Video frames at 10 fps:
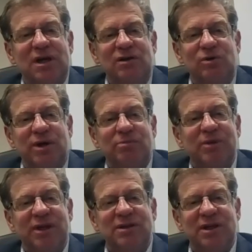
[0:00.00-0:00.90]
you want a
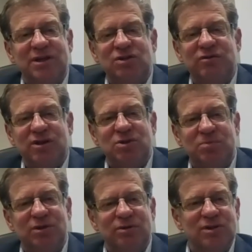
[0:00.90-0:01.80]
blood test, you've got to
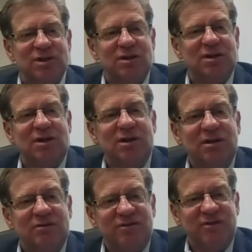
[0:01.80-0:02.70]
speak to us in, uh,
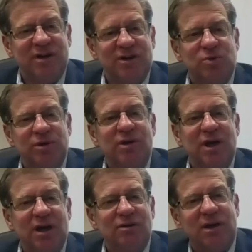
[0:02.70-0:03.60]
in French, whether you
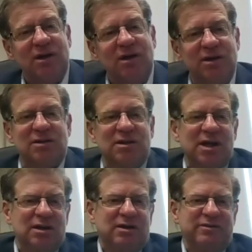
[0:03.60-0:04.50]
can or cannot. And
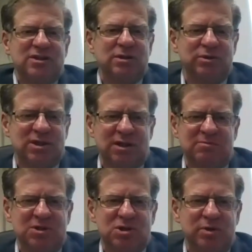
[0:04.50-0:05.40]
that obviously was set up
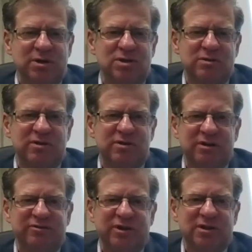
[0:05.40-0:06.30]
situations of
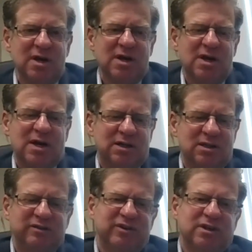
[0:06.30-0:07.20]
conflict and
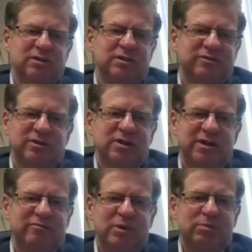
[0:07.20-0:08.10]
difficulty for a lot
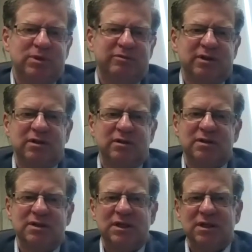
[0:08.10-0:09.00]
of people living here.
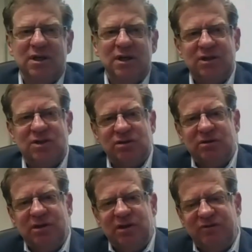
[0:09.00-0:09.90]
And uh, it's
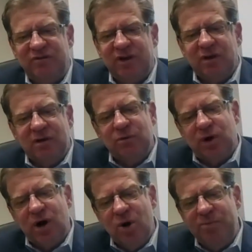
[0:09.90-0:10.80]
certainly unfair. And
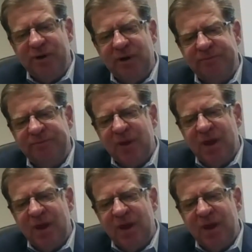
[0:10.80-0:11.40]
we're hoping